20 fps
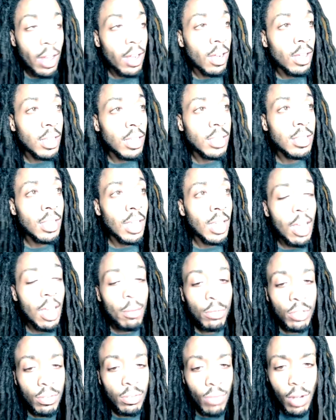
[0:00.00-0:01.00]
is the
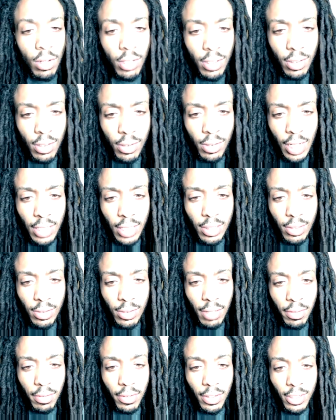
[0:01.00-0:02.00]
cameras rolling on national
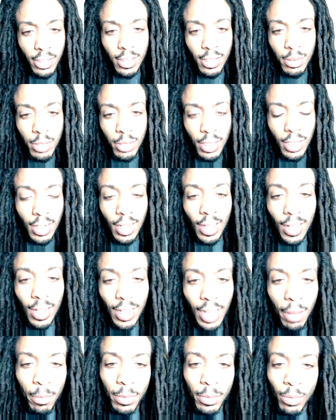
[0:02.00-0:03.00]
TV or some shit?
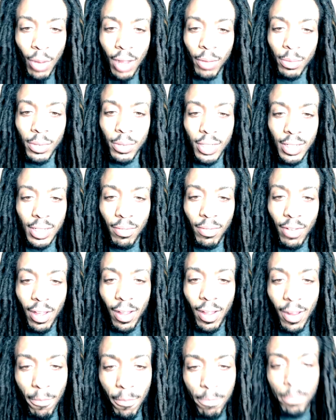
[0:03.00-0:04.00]
Like, what the fuck?
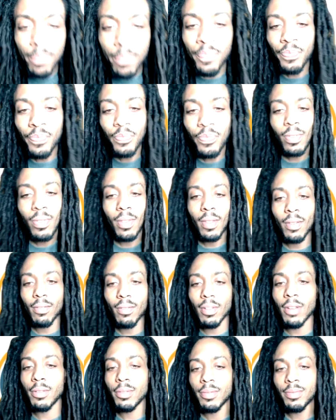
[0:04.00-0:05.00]
You
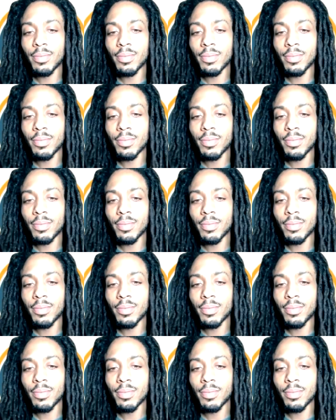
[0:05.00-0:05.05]
know?